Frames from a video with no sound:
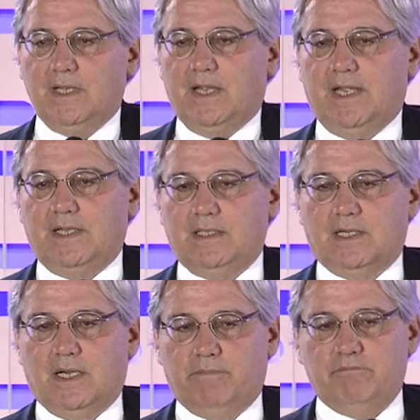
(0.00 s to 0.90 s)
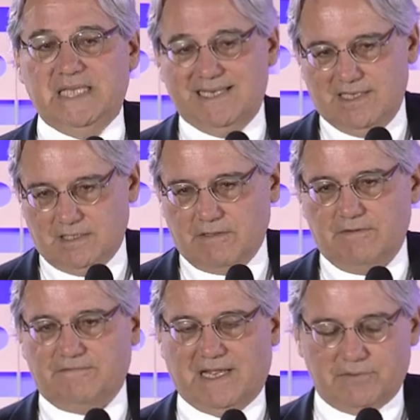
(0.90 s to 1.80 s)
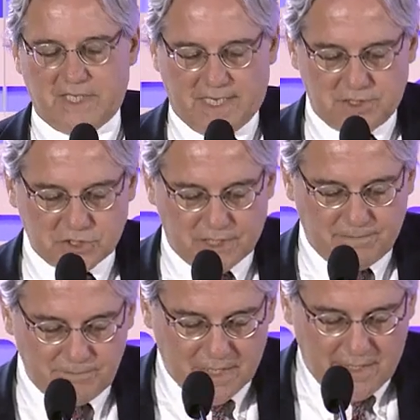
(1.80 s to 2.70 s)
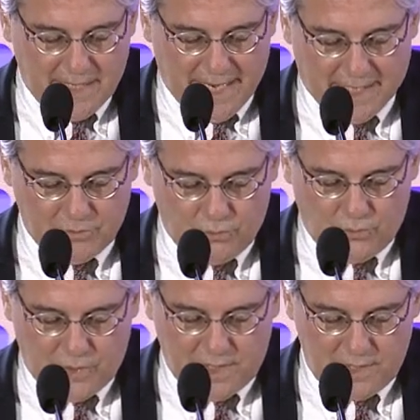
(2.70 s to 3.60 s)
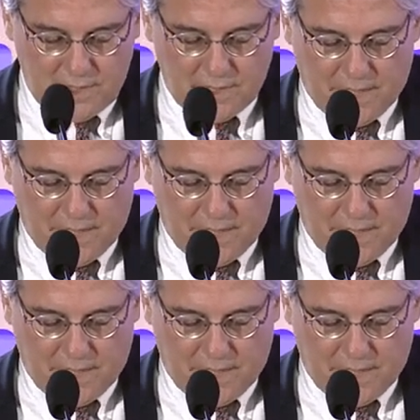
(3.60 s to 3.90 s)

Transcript: a media foundation, and we